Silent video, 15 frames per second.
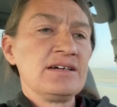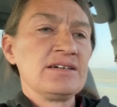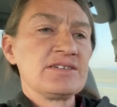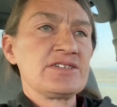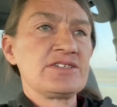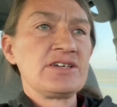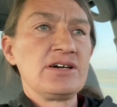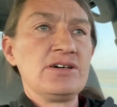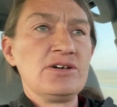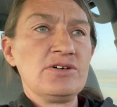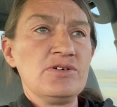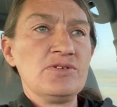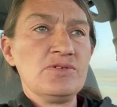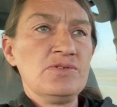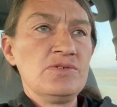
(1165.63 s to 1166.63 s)

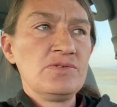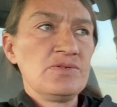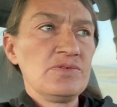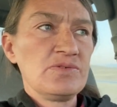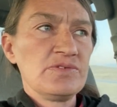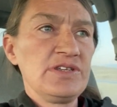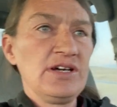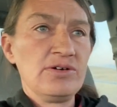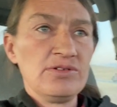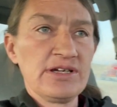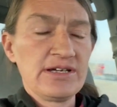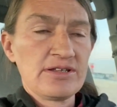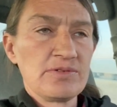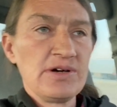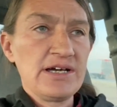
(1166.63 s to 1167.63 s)
So the only
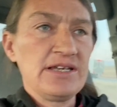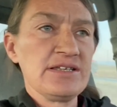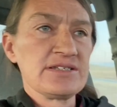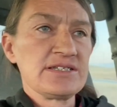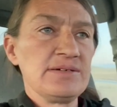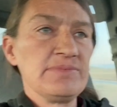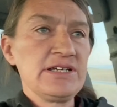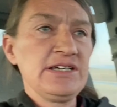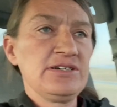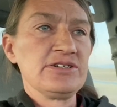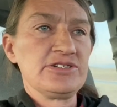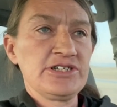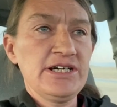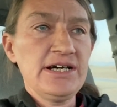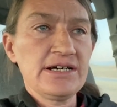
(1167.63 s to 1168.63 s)
other way that somebody
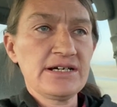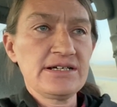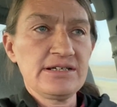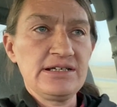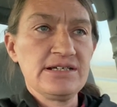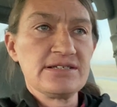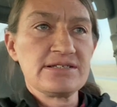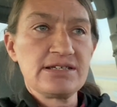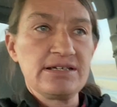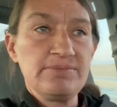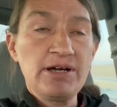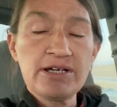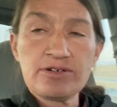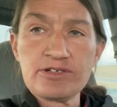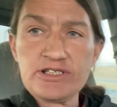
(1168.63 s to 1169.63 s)
could check is a
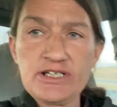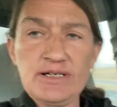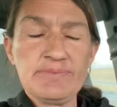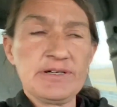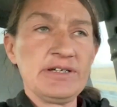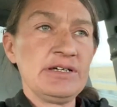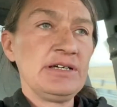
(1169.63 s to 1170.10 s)
microchip.